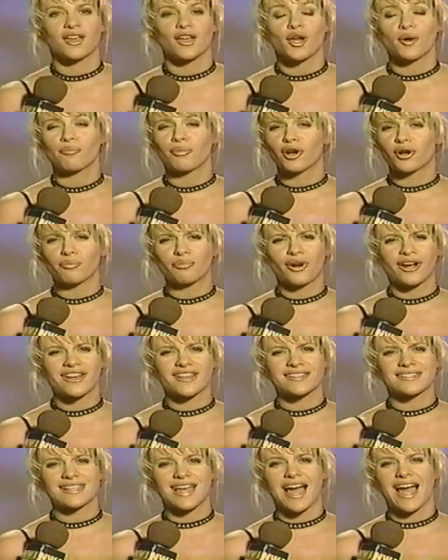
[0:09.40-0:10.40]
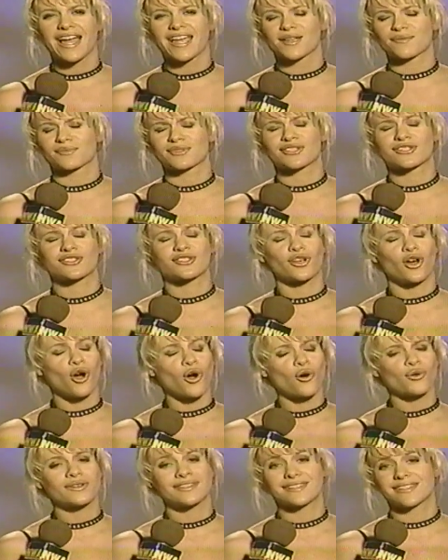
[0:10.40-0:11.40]
Bert Prentice, I am
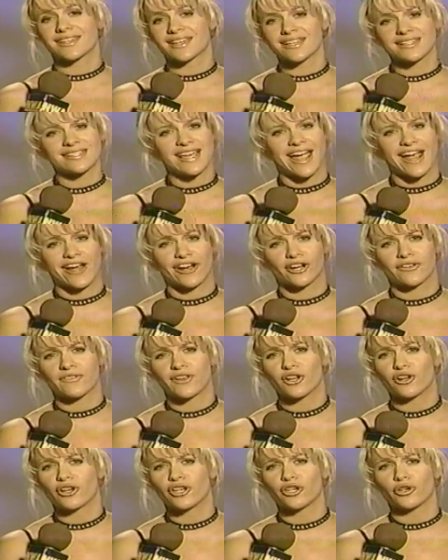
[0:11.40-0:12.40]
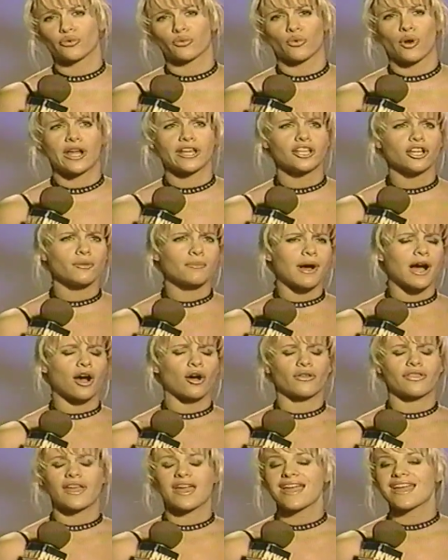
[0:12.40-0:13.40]
so sick and tired of hearing you run your mouth,
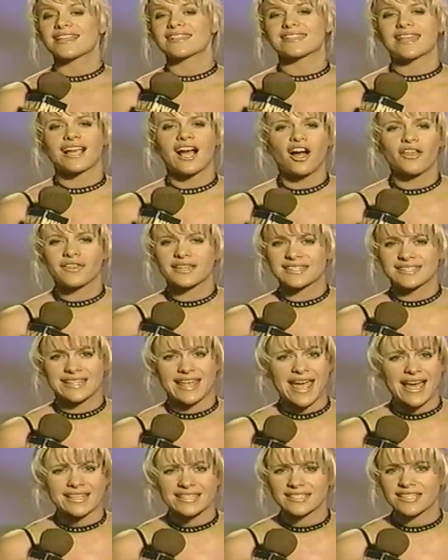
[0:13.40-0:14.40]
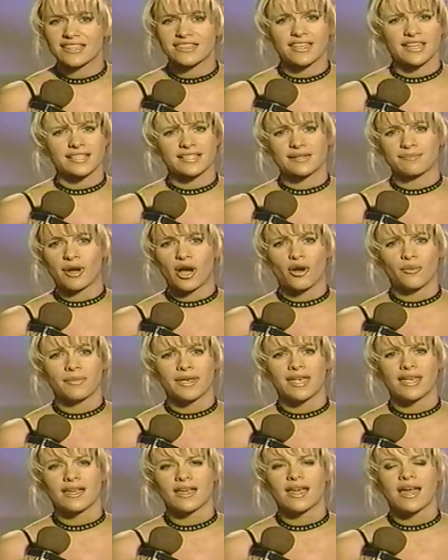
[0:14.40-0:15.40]
saying all these nasty things about
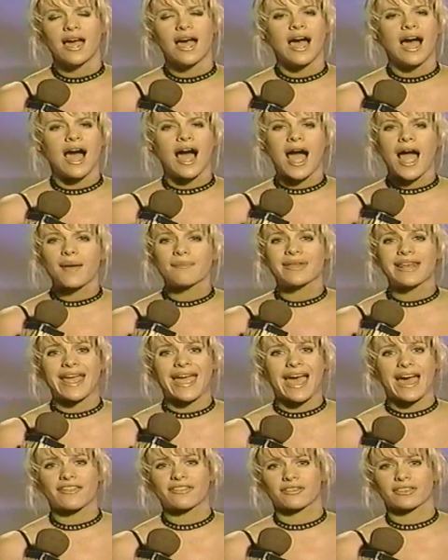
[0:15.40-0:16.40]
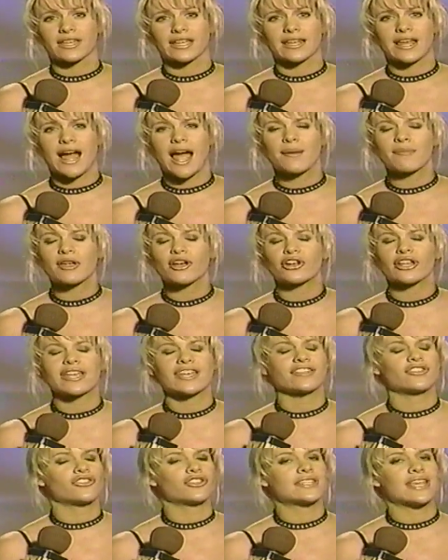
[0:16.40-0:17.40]
me. I'm an athlete. I'm here to
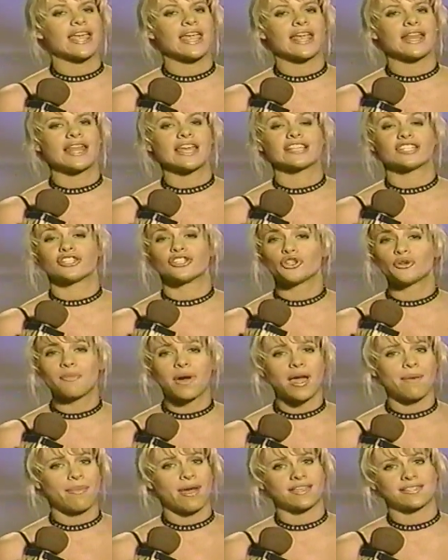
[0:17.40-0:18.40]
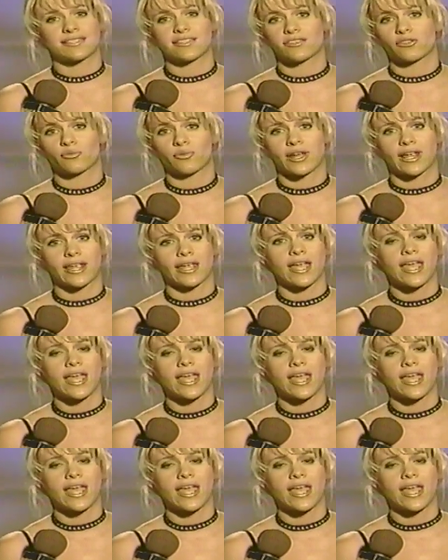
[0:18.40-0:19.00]
entertain and to do my best in the ring.